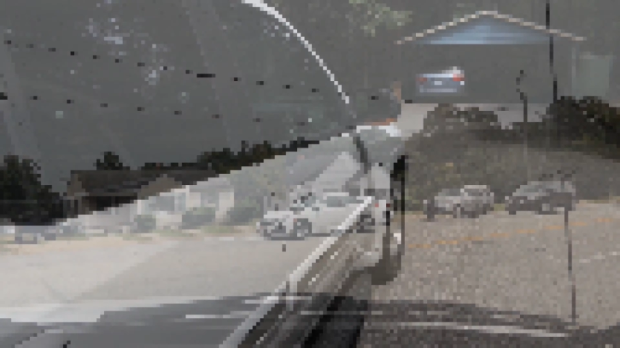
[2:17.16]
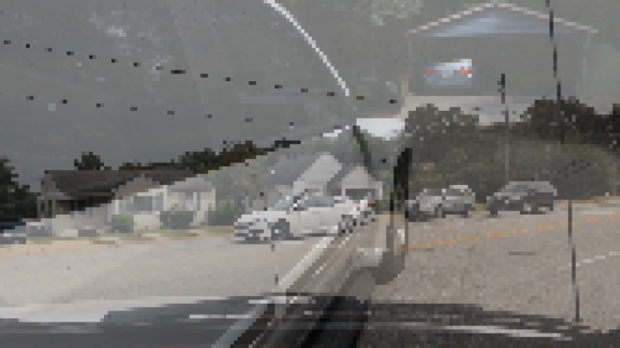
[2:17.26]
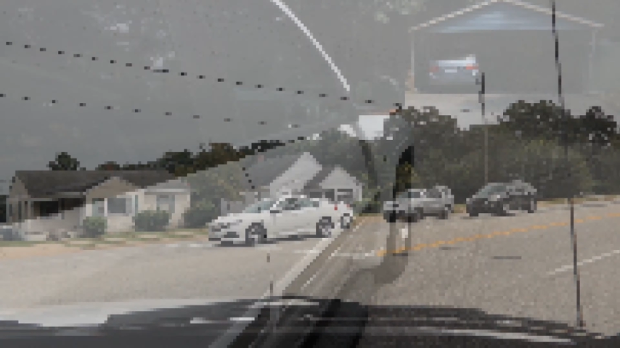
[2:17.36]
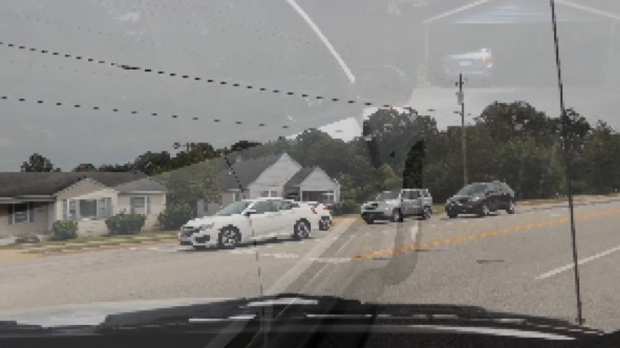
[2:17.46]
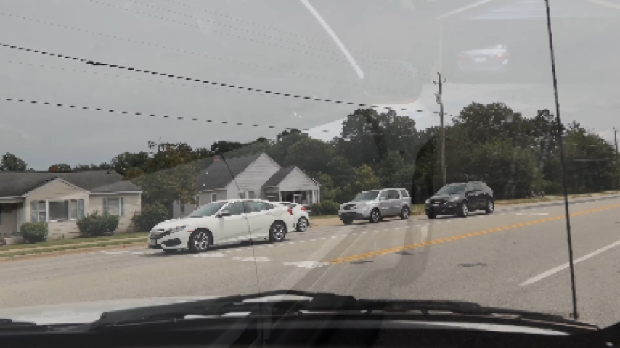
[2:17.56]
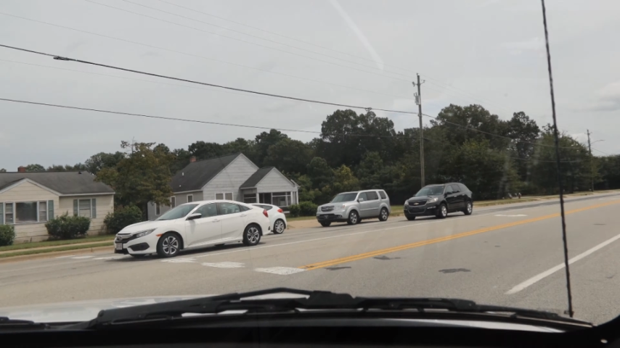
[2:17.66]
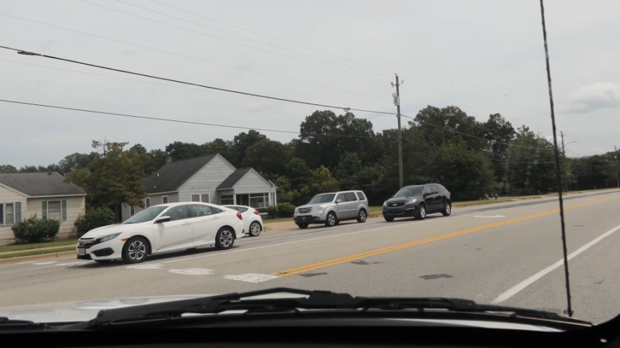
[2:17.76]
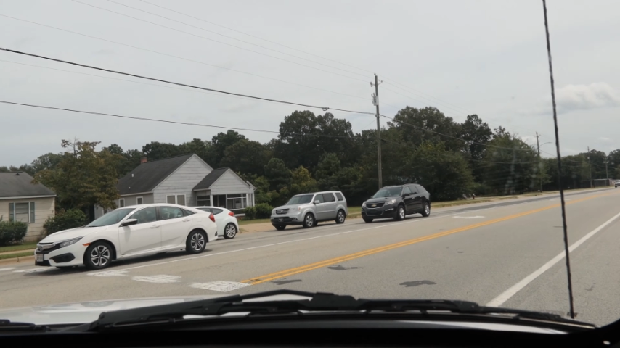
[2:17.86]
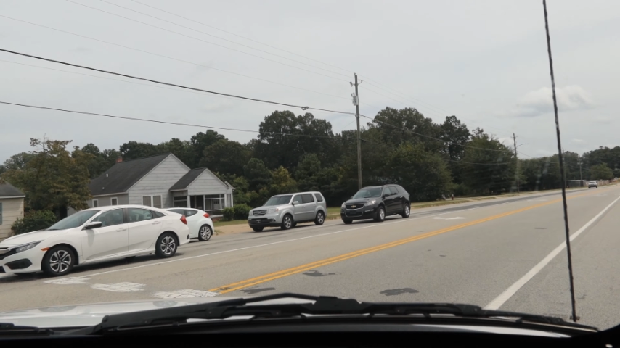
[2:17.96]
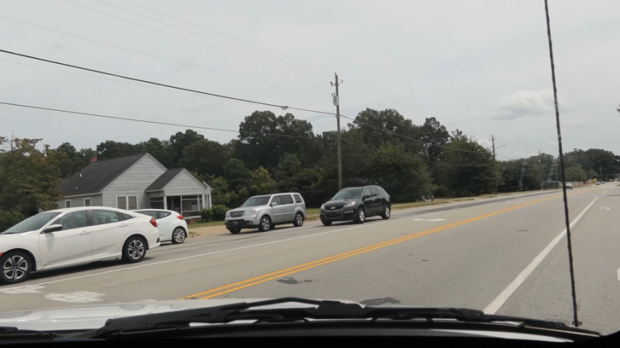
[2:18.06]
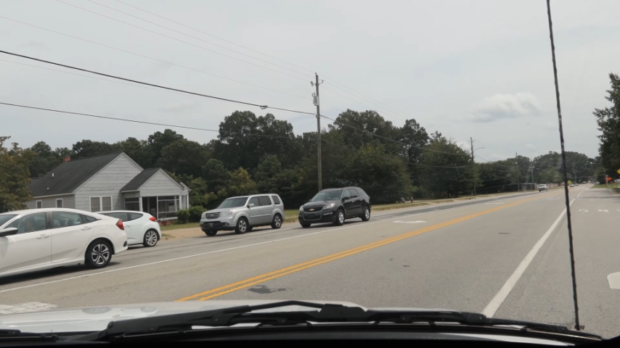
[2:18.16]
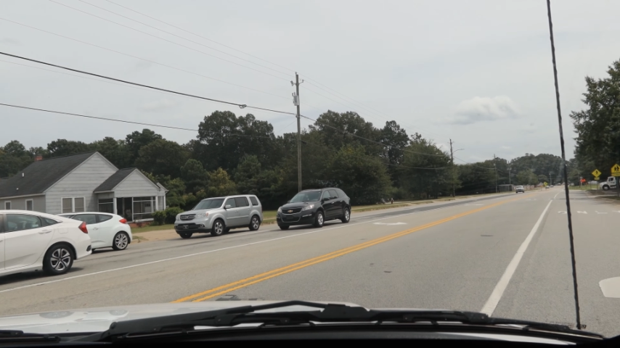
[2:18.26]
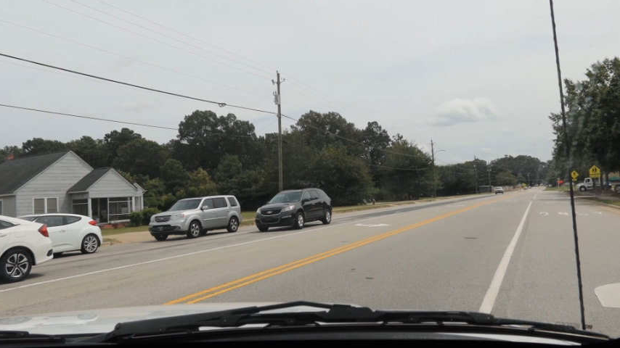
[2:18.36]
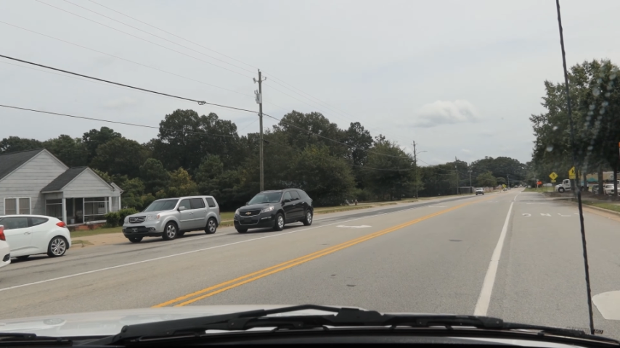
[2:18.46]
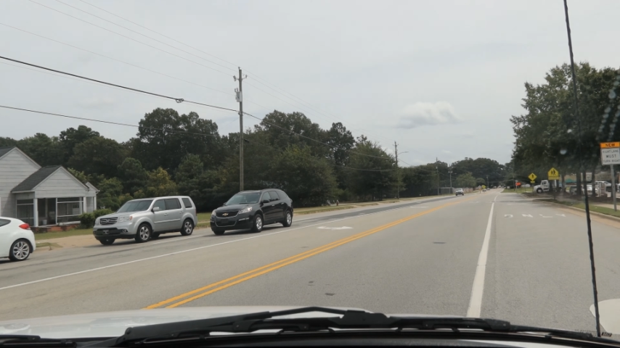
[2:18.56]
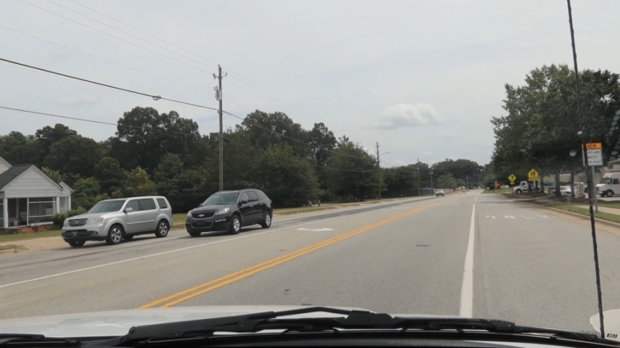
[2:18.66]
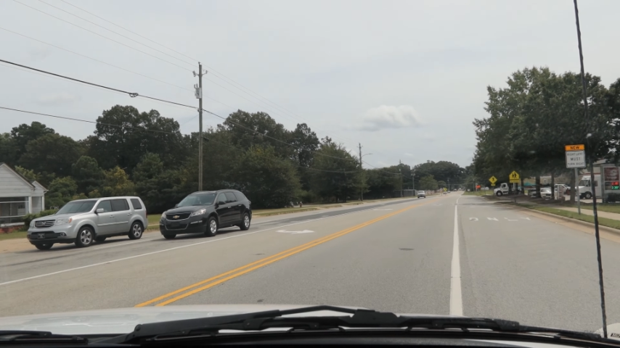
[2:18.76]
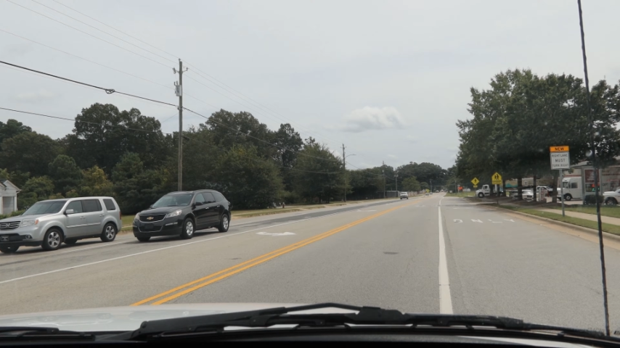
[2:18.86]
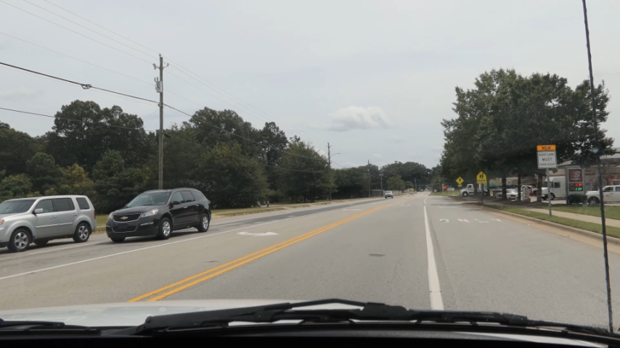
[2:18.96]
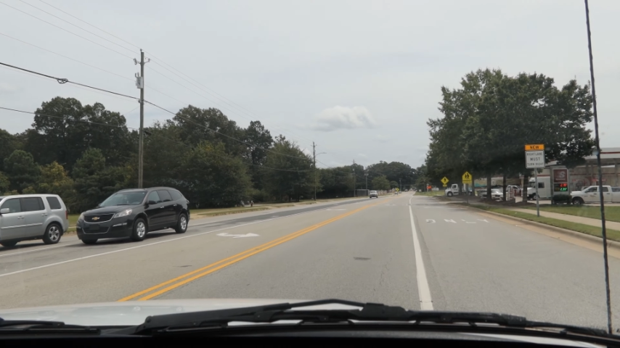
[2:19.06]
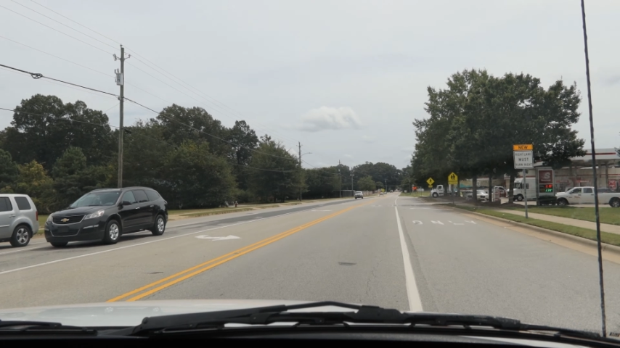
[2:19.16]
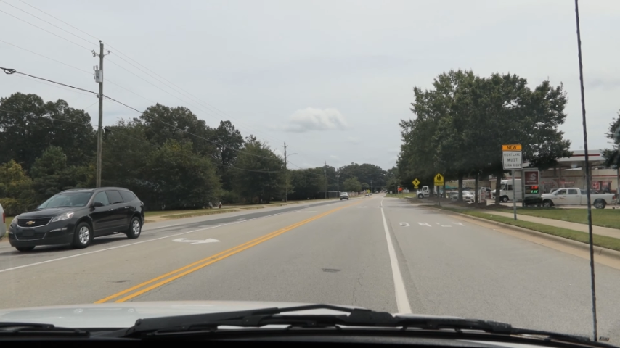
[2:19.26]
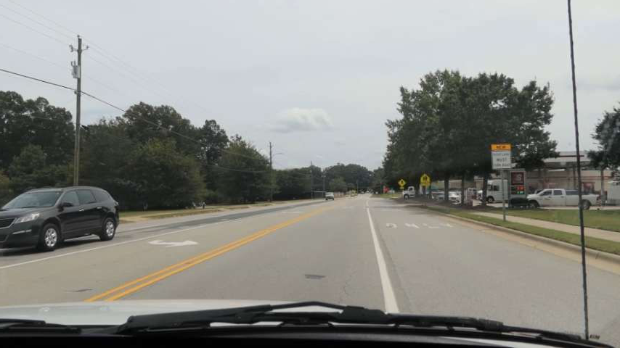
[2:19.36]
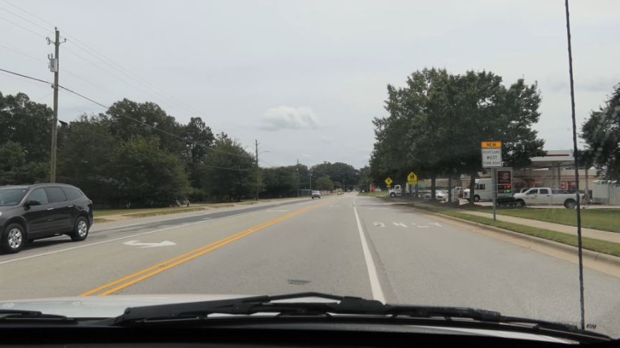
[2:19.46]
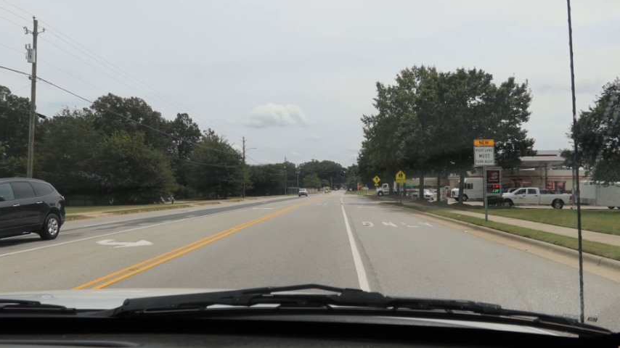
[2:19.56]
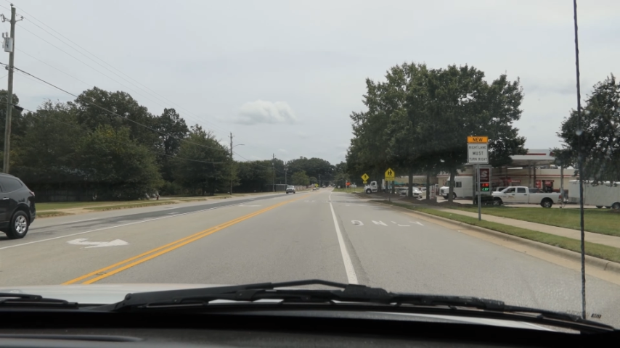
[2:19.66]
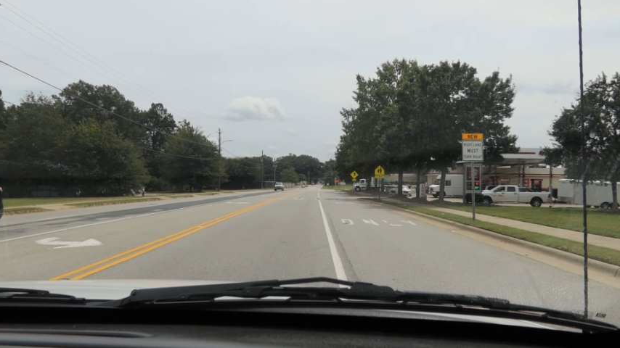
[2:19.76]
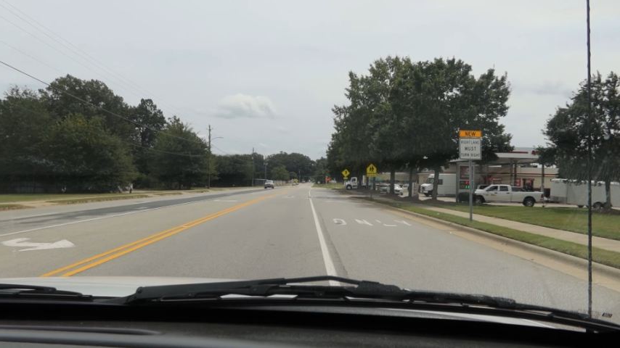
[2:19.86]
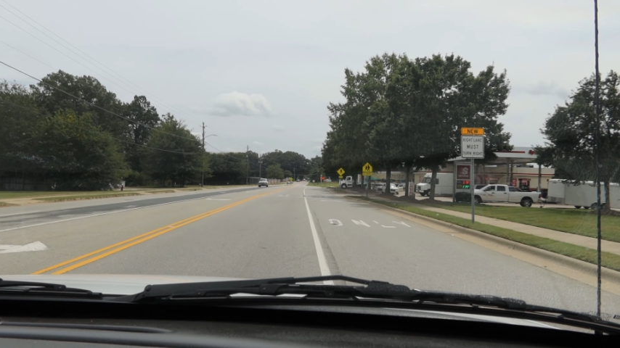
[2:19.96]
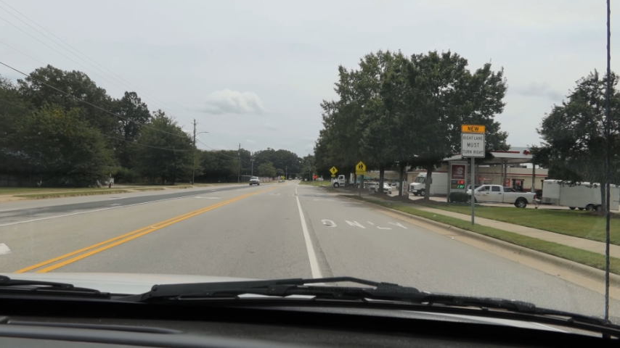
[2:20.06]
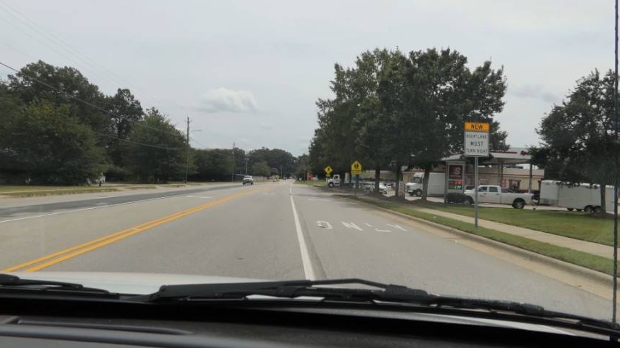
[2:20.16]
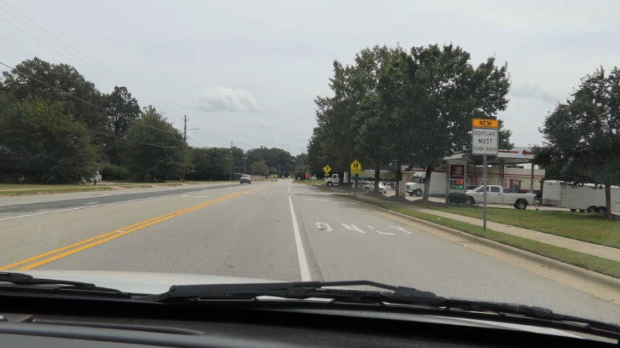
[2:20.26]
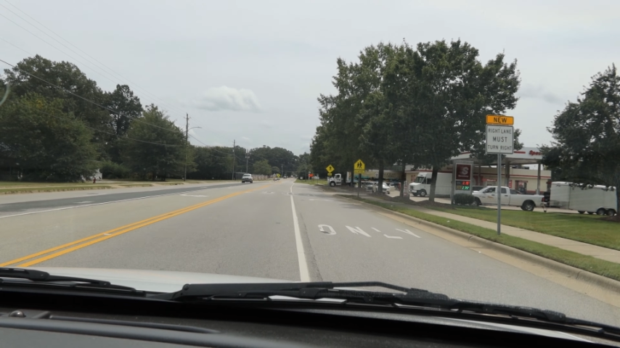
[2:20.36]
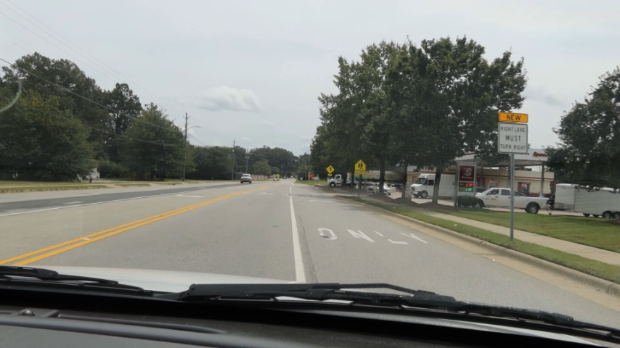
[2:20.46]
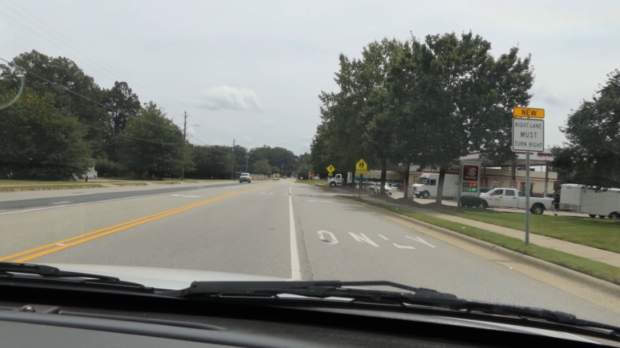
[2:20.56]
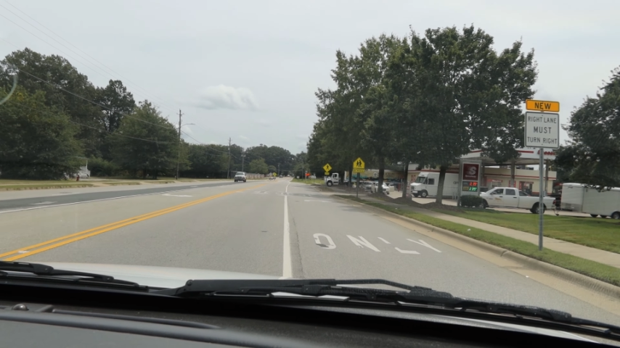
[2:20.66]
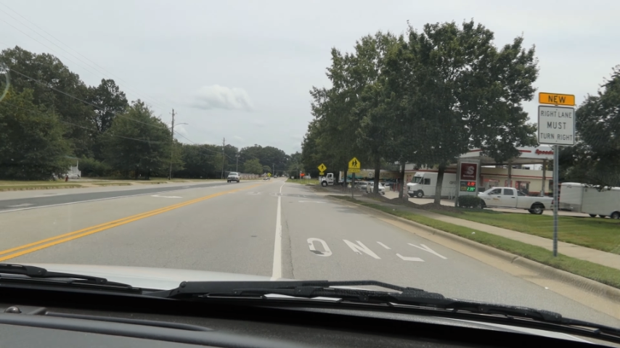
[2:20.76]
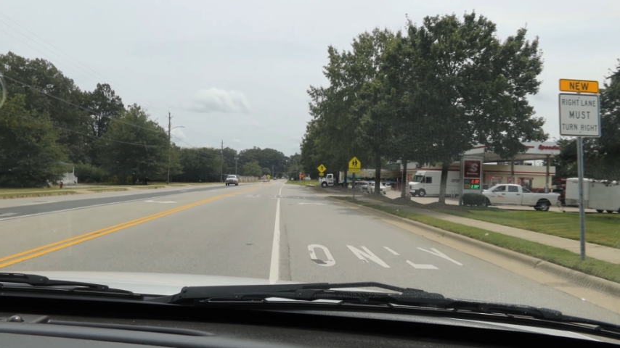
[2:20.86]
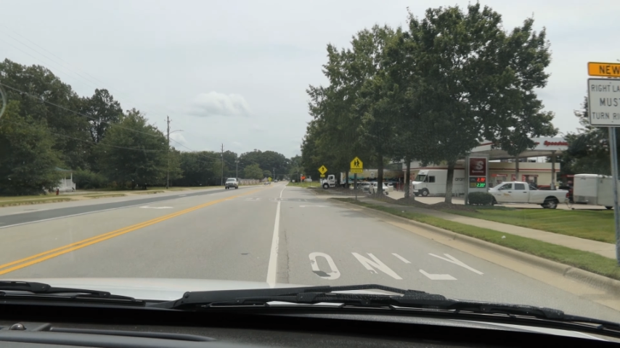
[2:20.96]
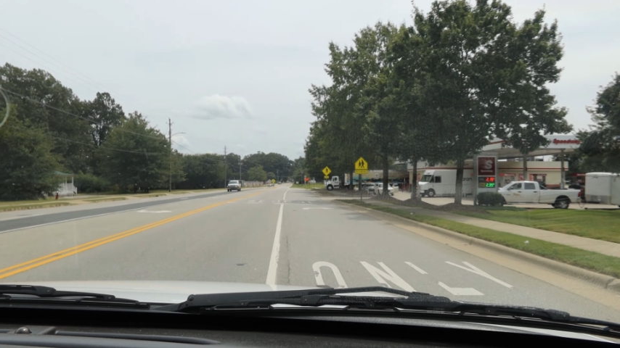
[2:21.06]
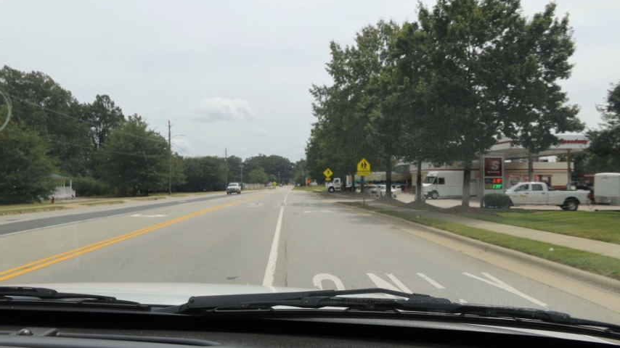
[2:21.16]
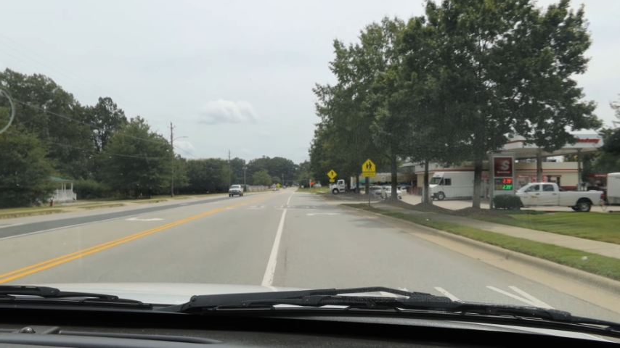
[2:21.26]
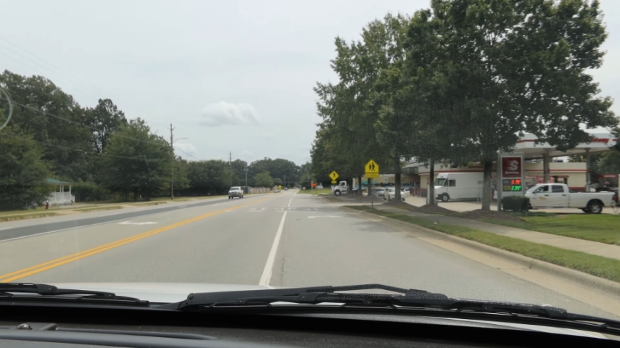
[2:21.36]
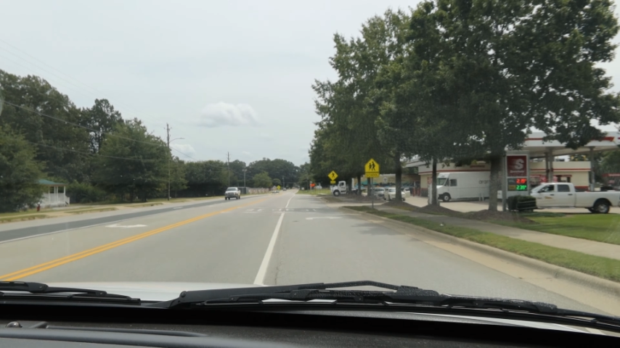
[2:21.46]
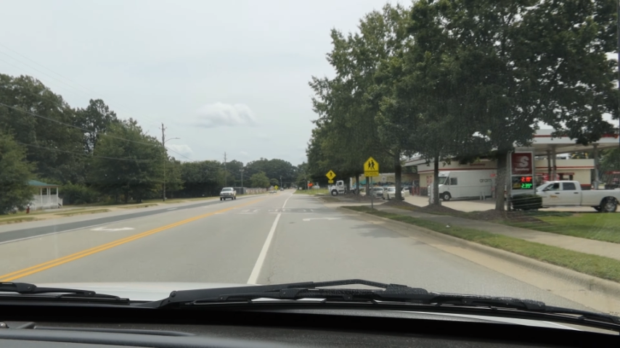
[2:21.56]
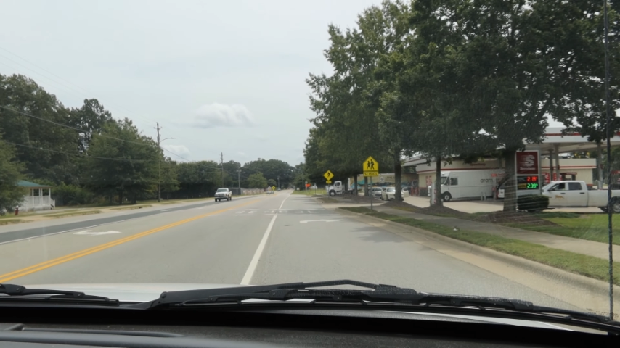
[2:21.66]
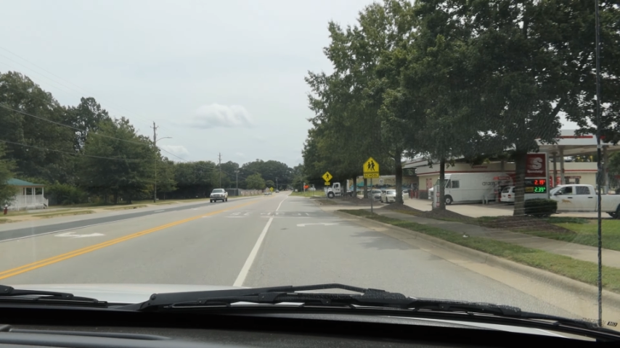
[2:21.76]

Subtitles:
(no speaker visible)